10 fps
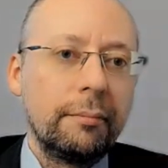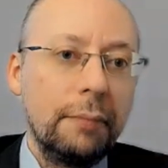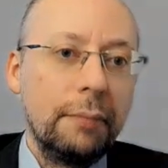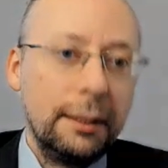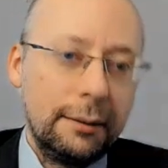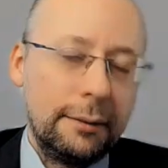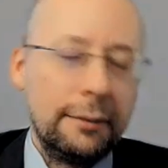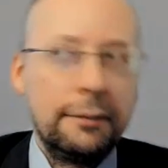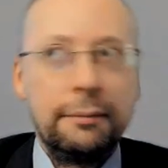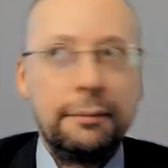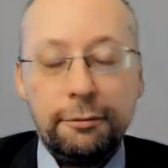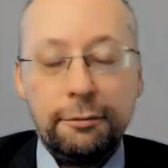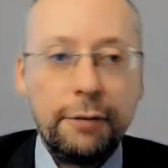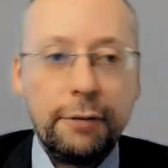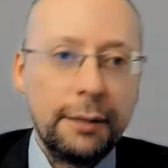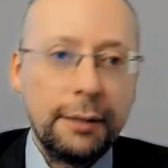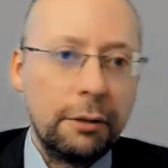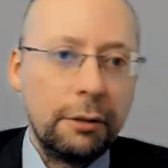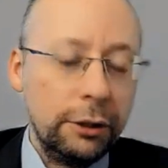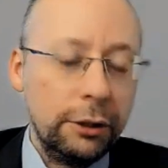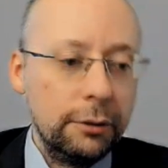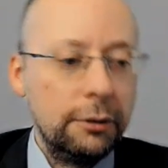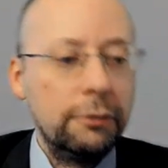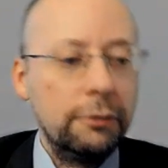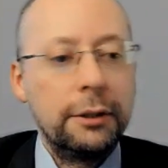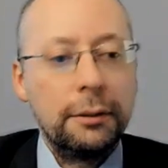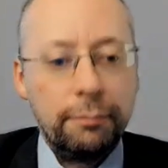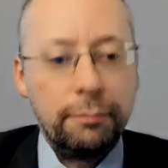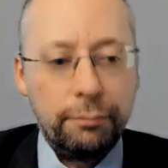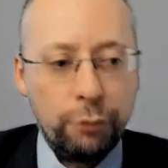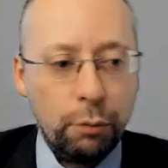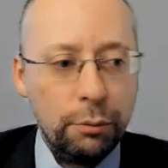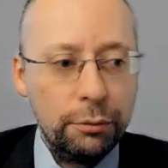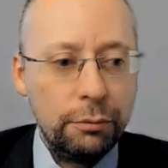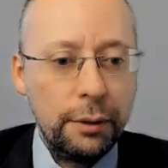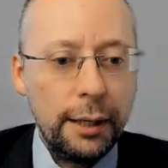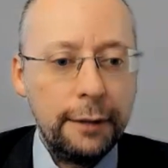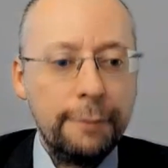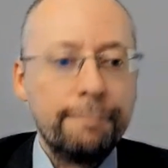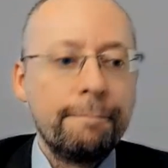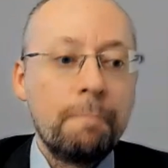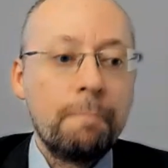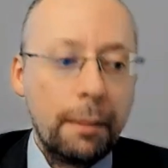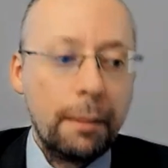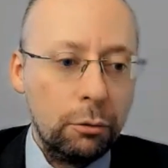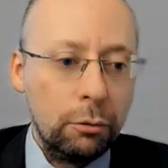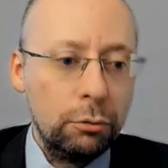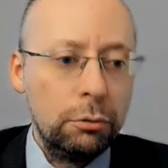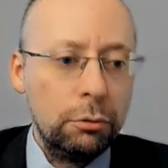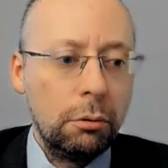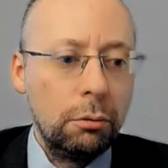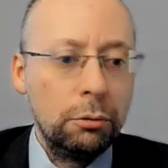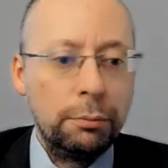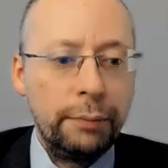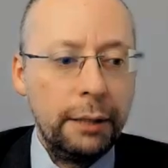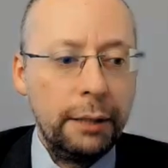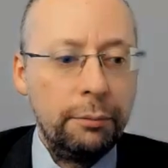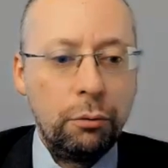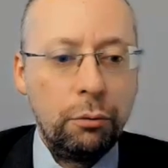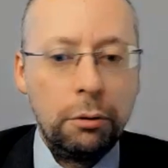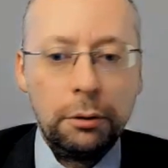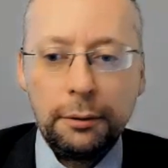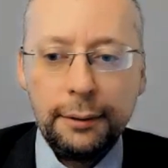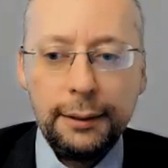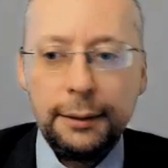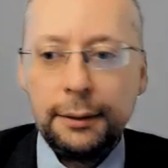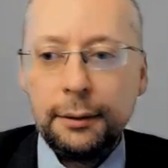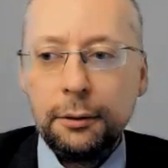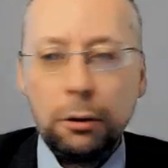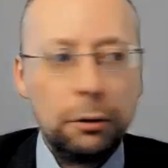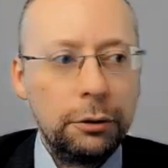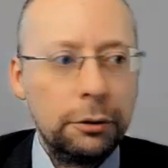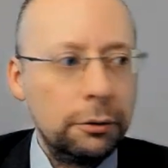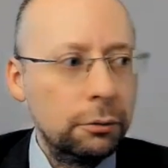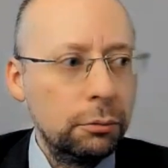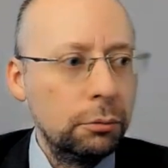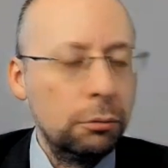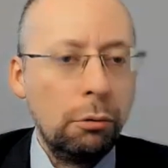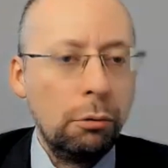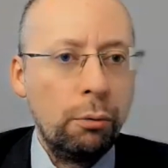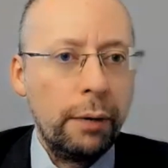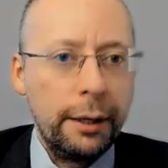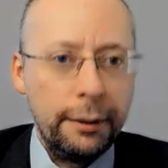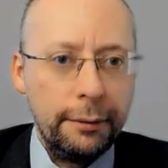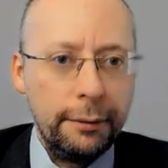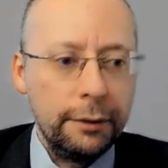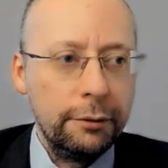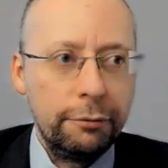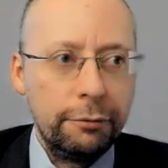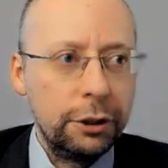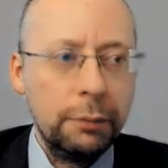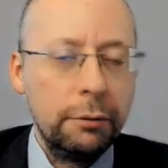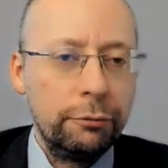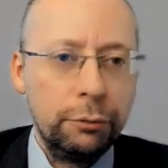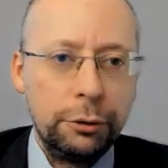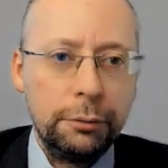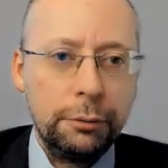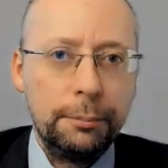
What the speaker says: But there are some questions, there are some problems with that. Good old paperwork is not to go away in foreseeable future.